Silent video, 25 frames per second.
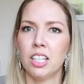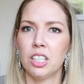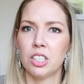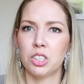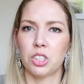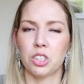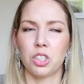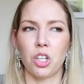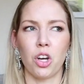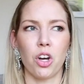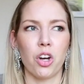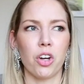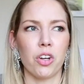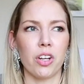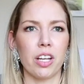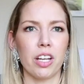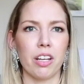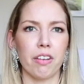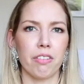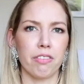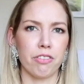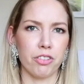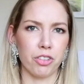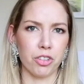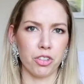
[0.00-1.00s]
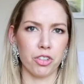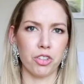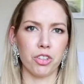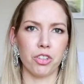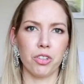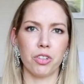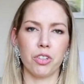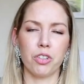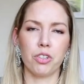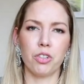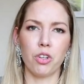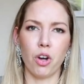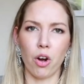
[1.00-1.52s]
So if
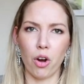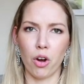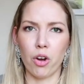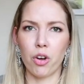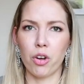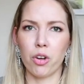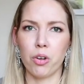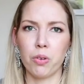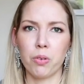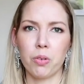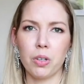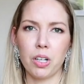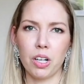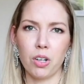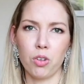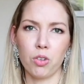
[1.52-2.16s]
you know